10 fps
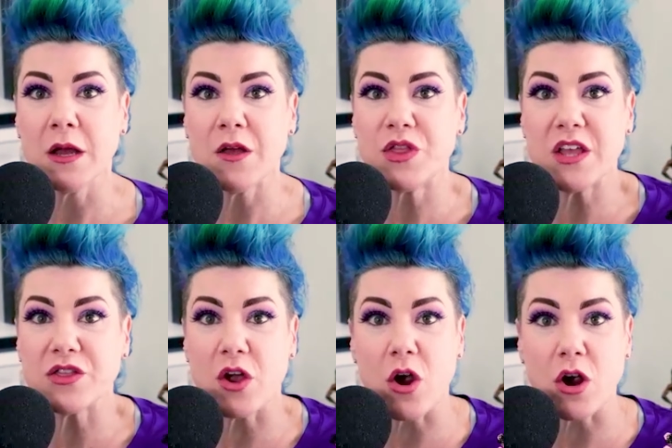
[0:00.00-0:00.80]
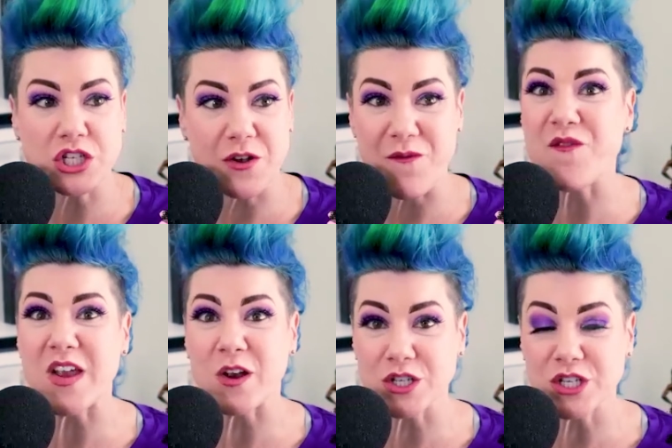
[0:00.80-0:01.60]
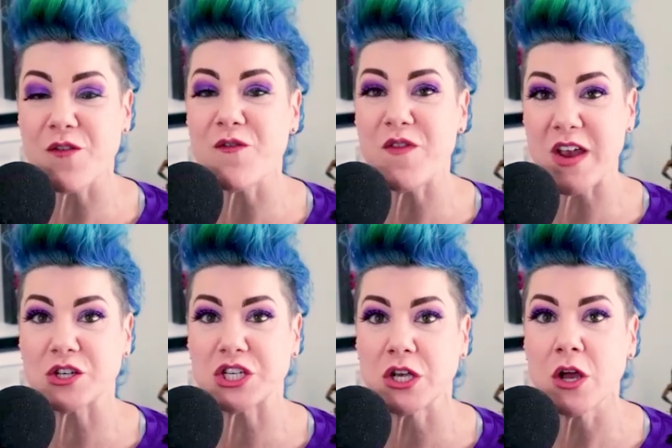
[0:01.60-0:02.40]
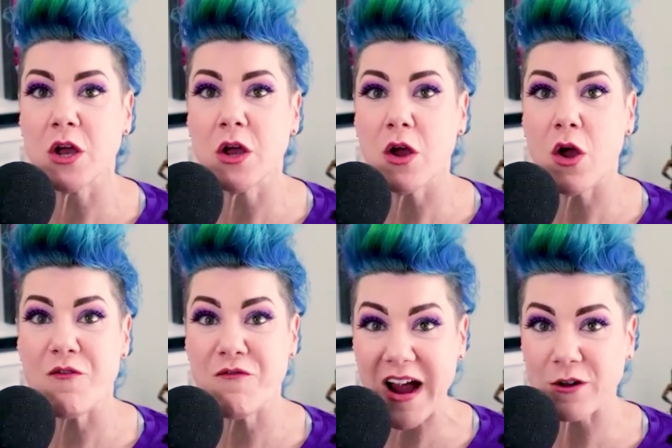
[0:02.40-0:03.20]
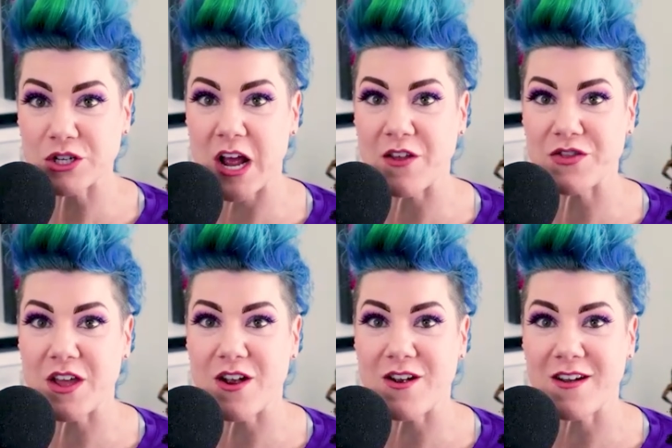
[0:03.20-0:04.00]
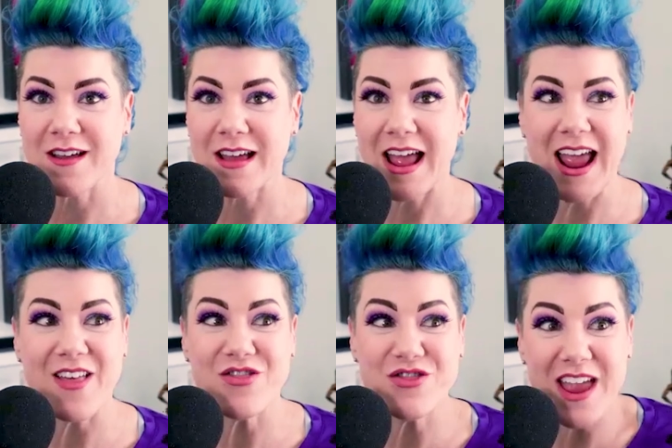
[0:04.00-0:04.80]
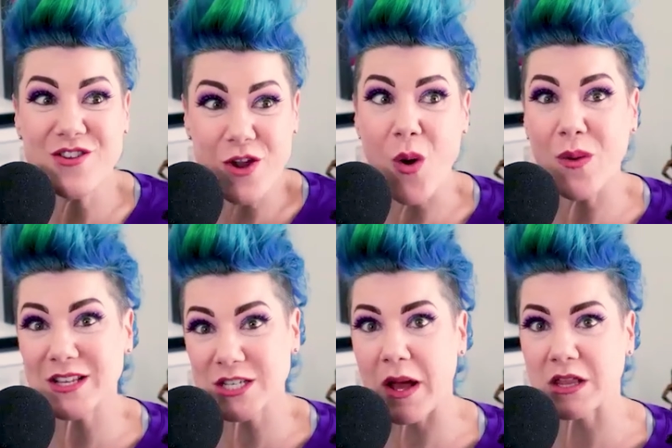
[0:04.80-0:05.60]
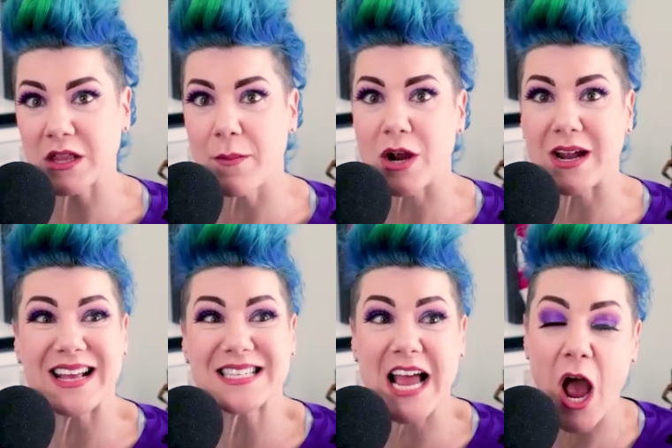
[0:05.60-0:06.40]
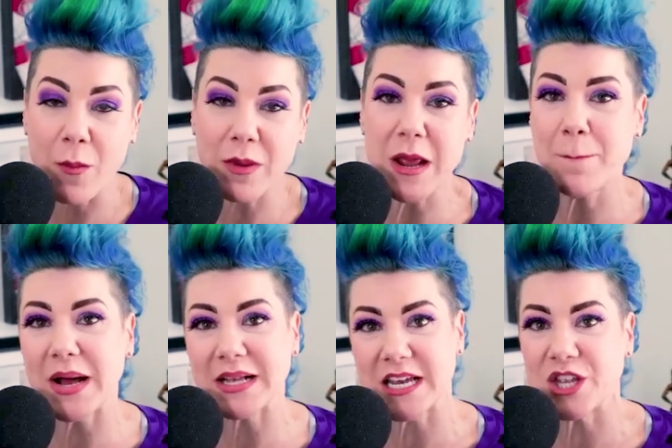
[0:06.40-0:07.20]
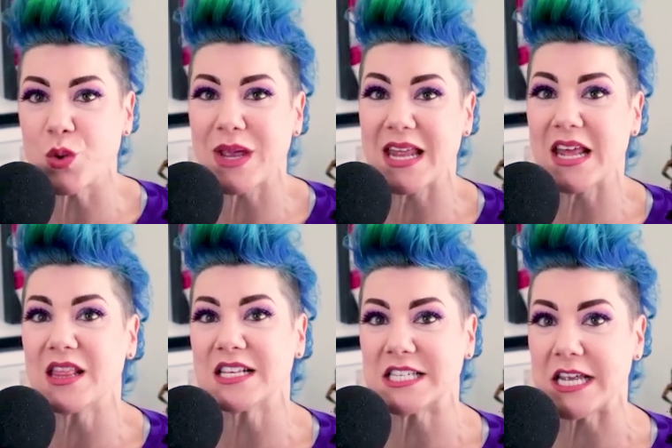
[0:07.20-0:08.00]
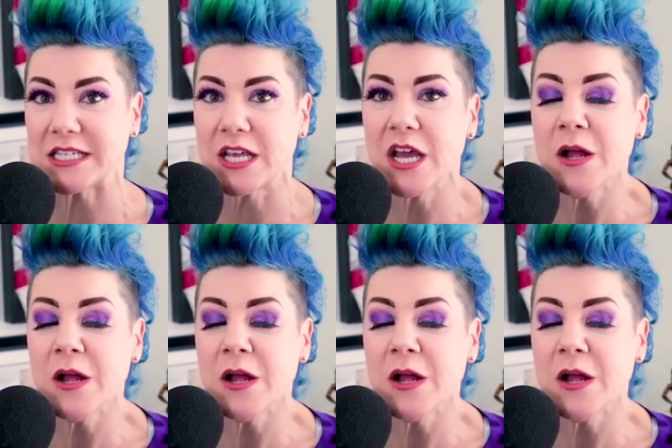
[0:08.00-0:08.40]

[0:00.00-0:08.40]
The, there are some fierce, fierce fighters out there, and they know it's about the marketing. It's how many butts can you get in the seats.